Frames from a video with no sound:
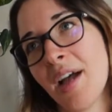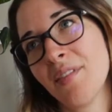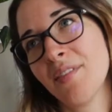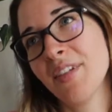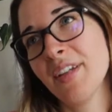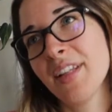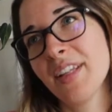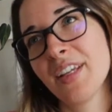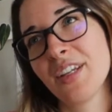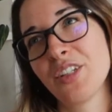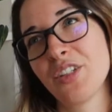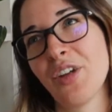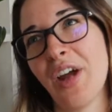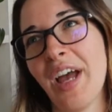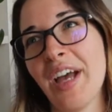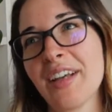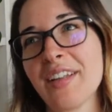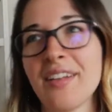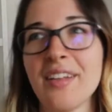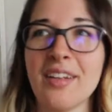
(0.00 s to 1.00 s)
really
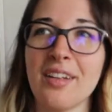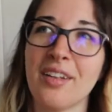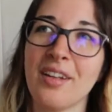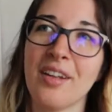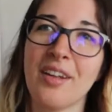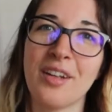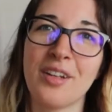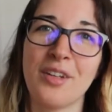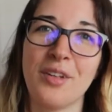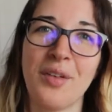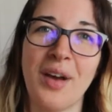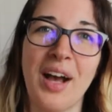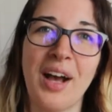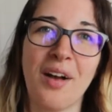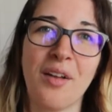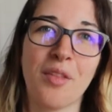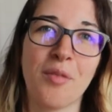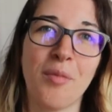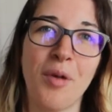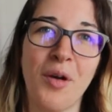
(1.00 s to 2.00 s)
attracted to
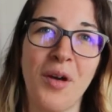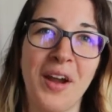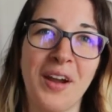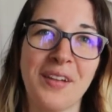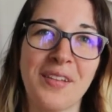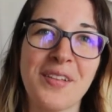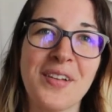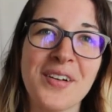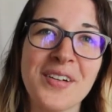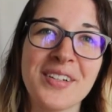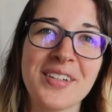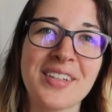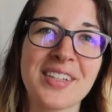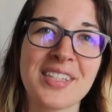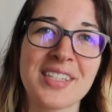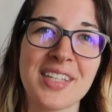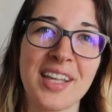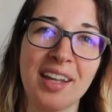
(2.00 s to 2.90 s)
how the mohair looks,